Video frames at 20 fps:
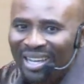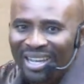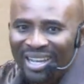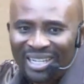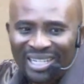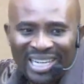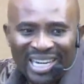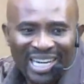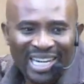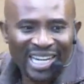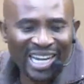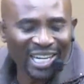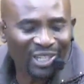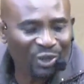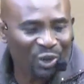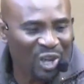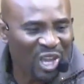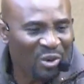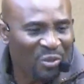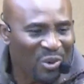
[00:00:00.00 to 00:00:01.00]
the
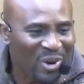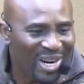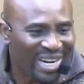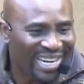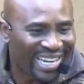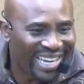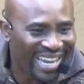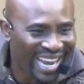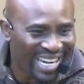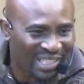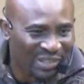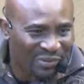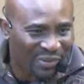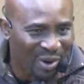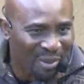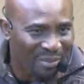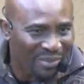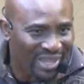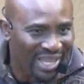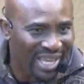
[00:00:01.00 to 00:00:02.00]
little he will get
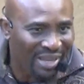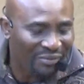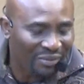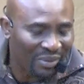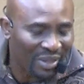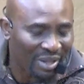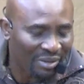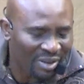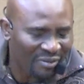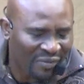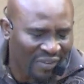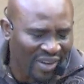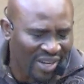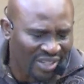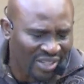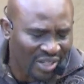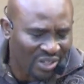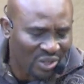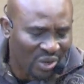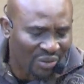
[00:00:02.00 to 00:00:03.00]
from the, uh, the
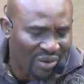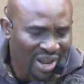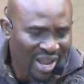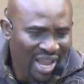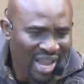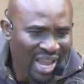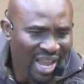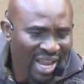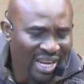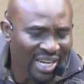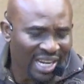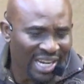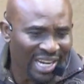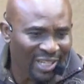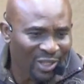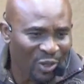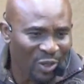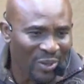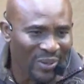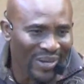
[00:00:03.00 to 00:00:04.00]
Philistines, sorry, the
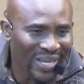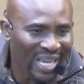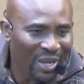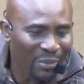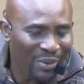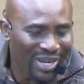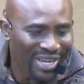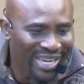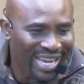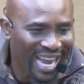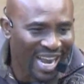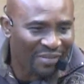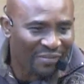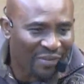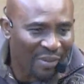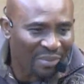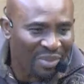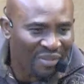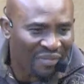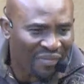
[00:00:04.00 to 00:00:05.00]
little he will get
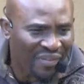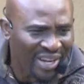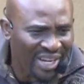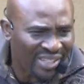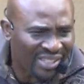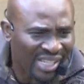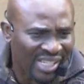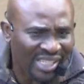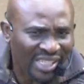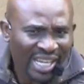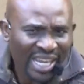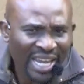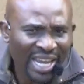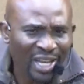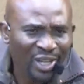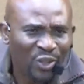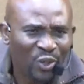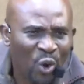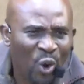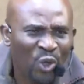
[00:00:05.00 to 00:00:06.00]
from the Philistines
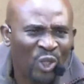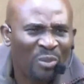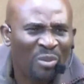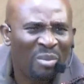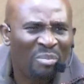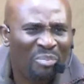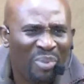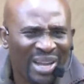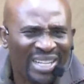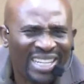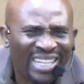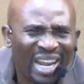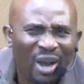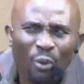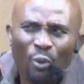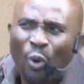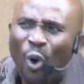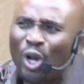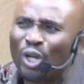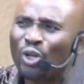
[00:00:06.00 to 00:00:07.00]
is going to be better than
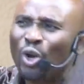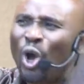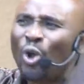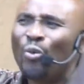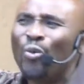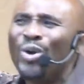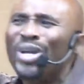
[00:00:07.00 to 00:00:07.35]
what God will